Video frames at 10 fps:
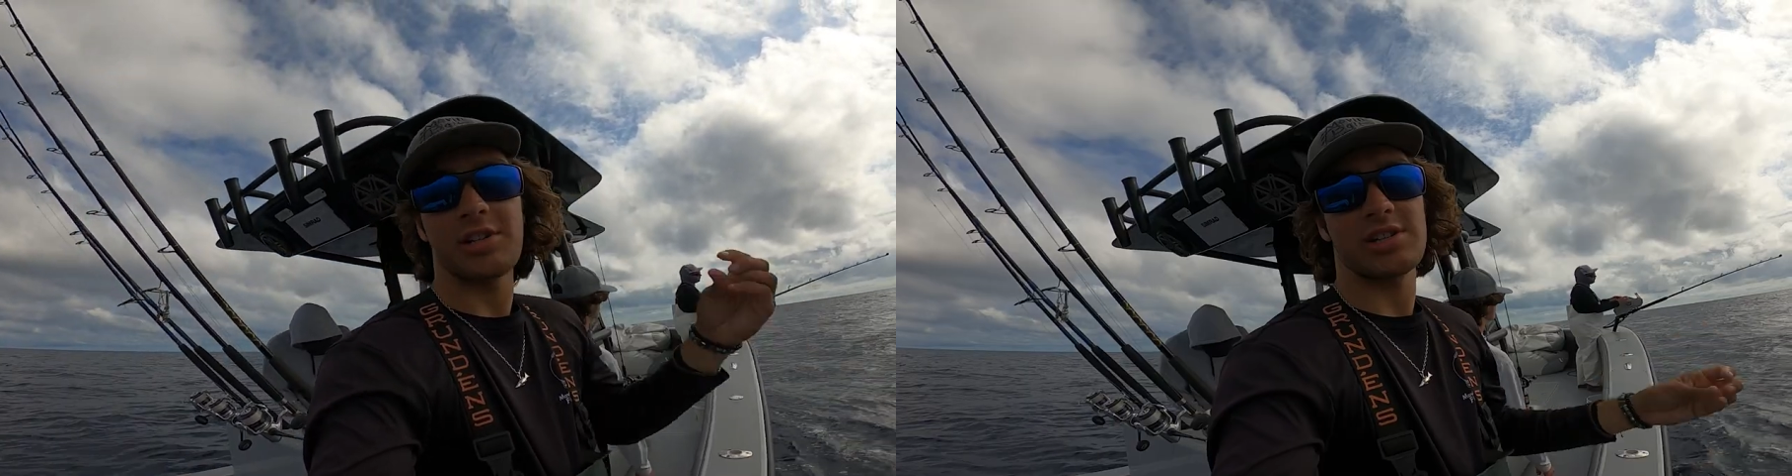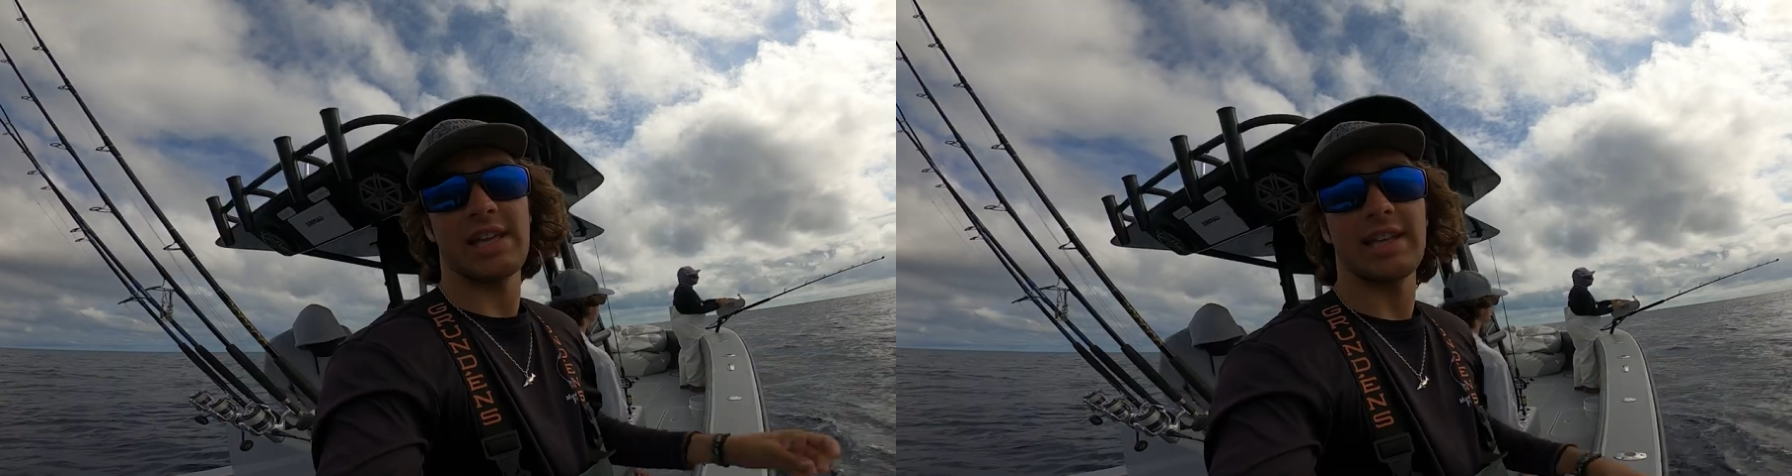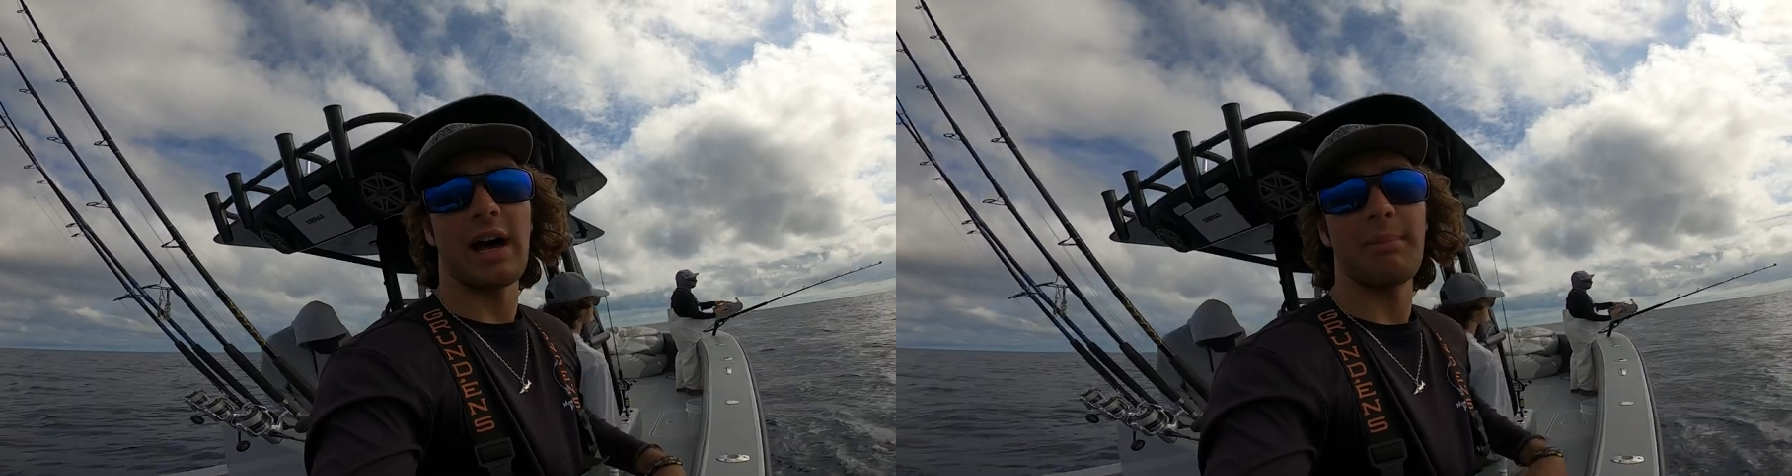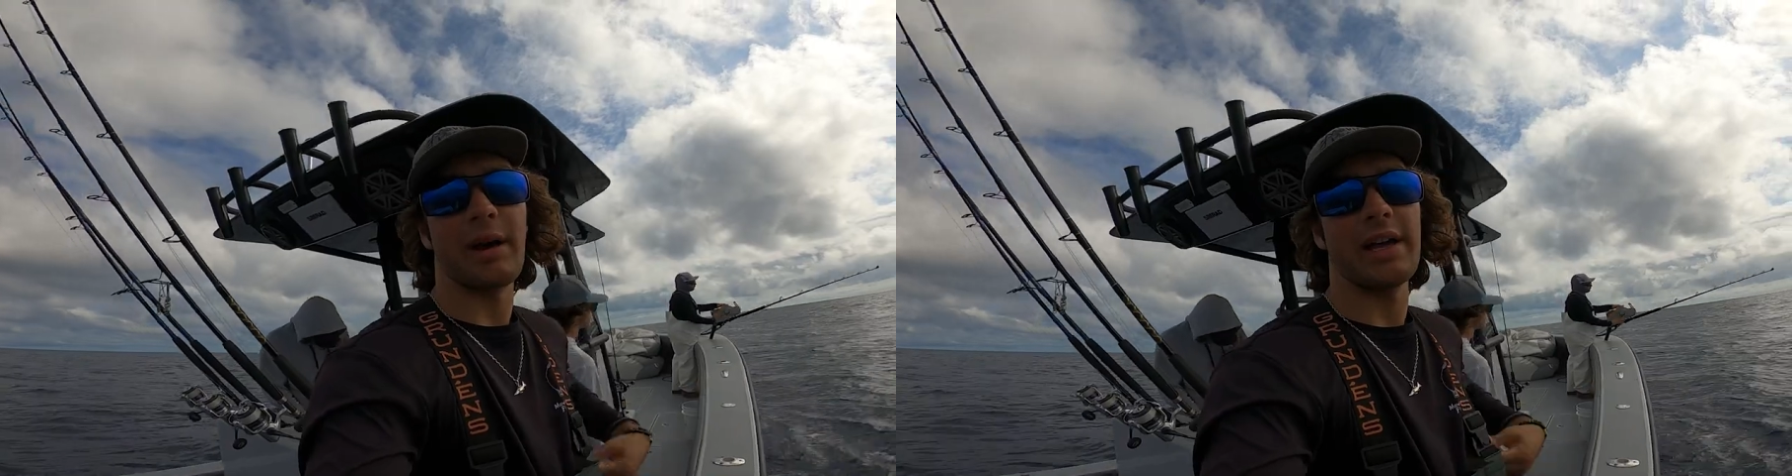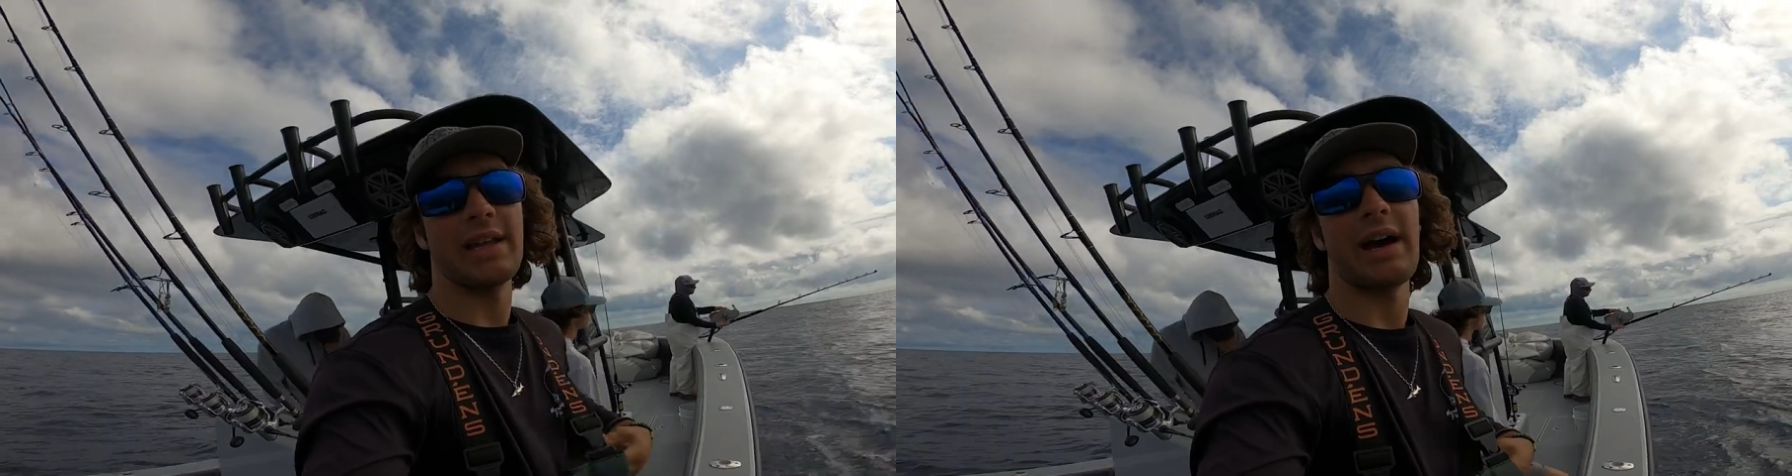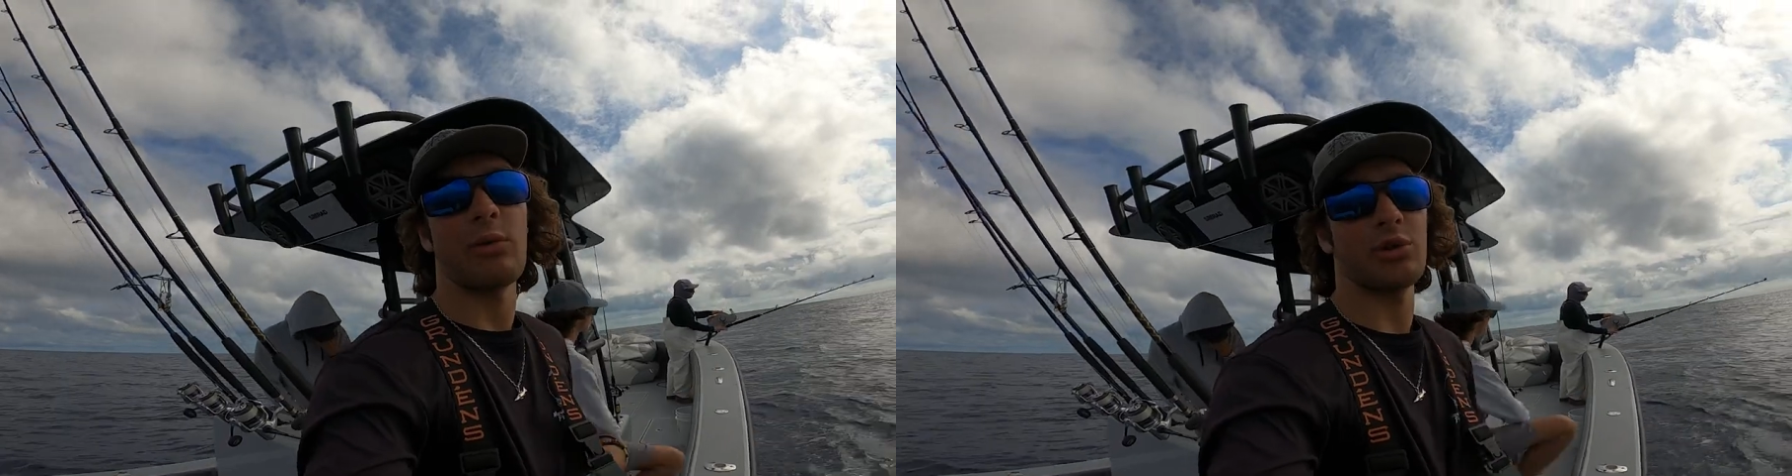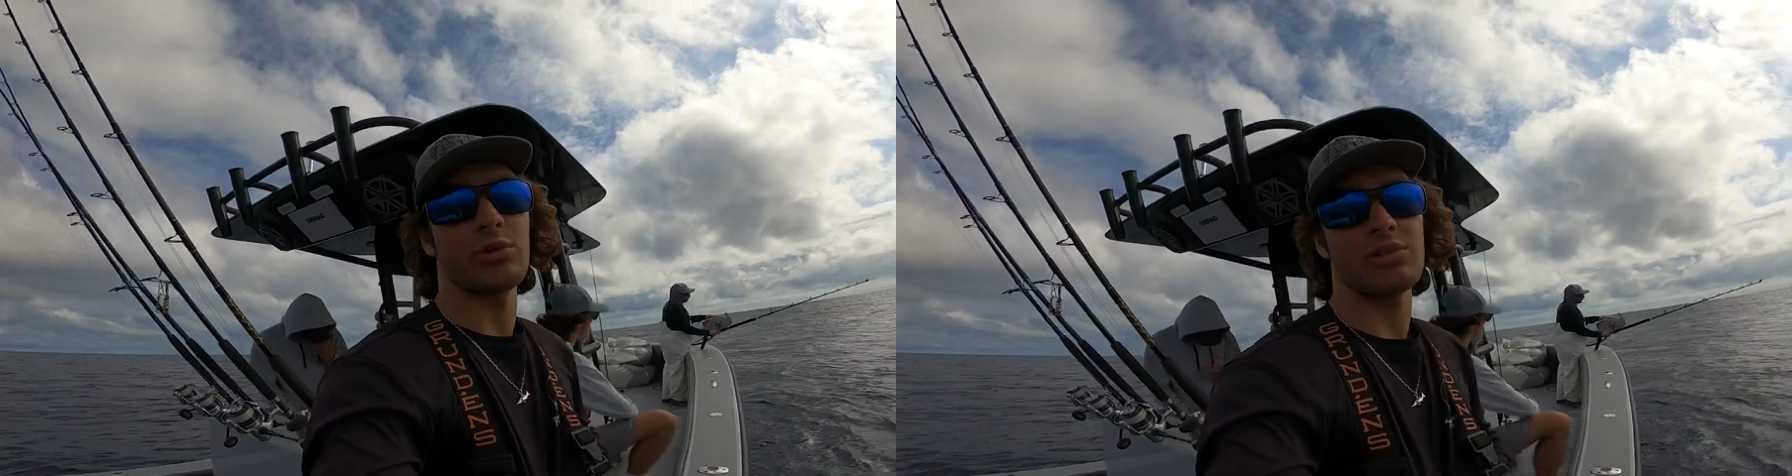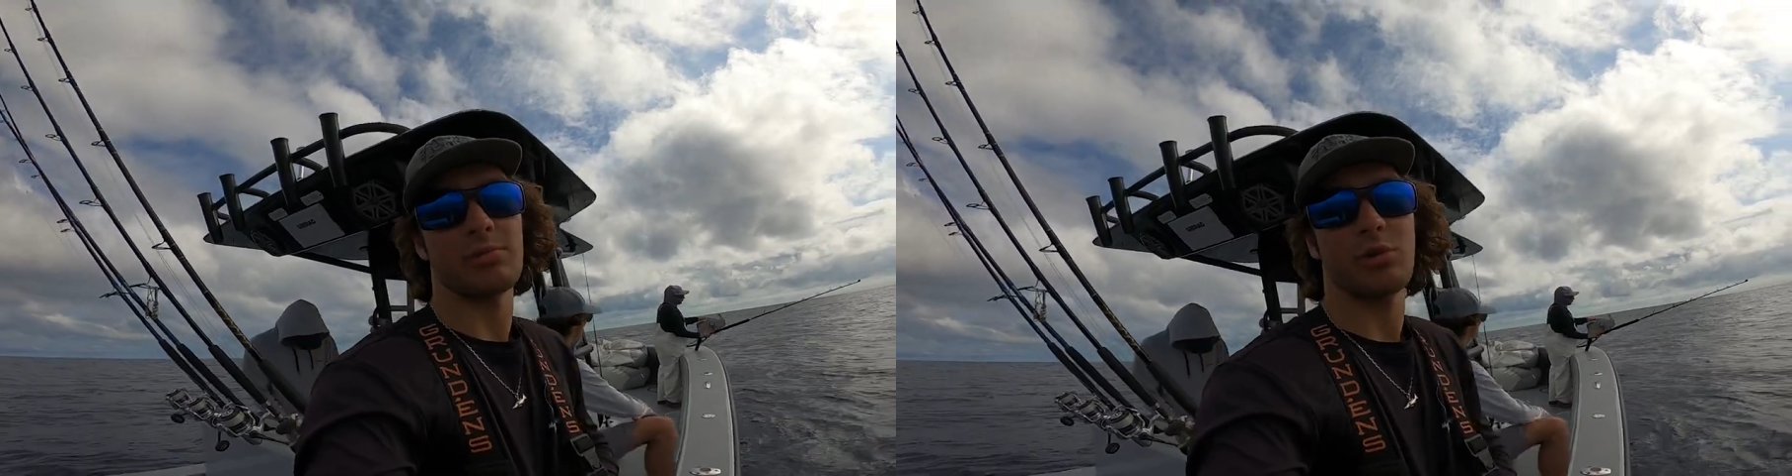They just did not bite. Now we're
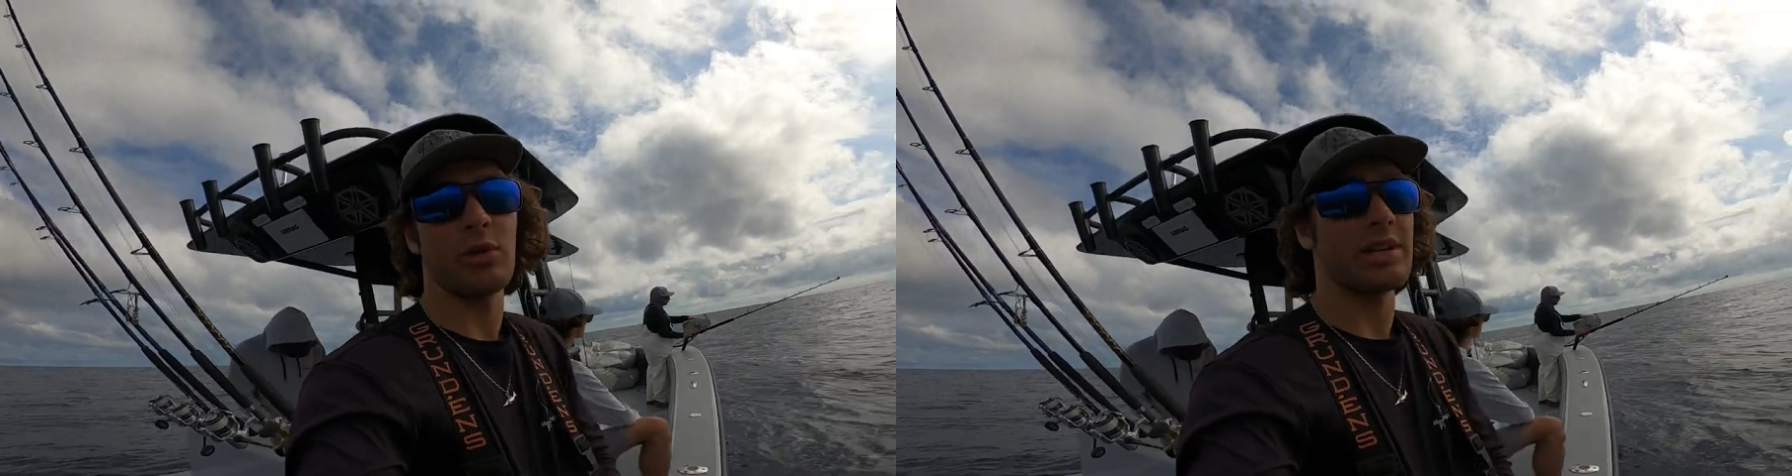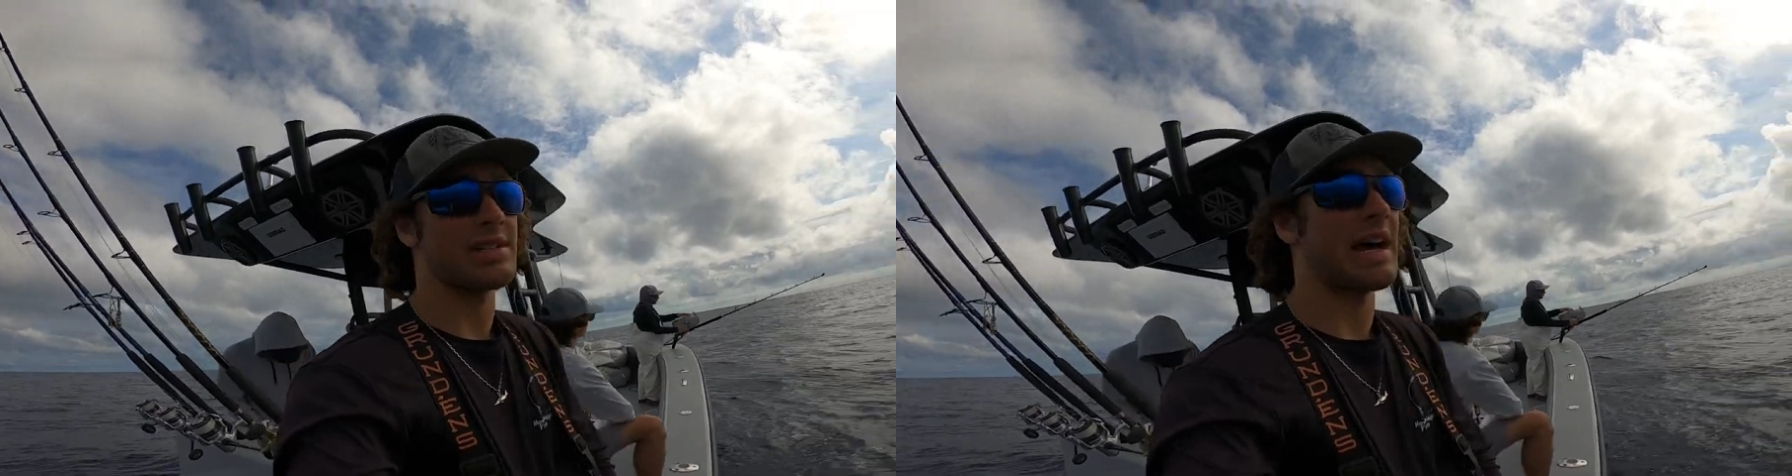doing some queen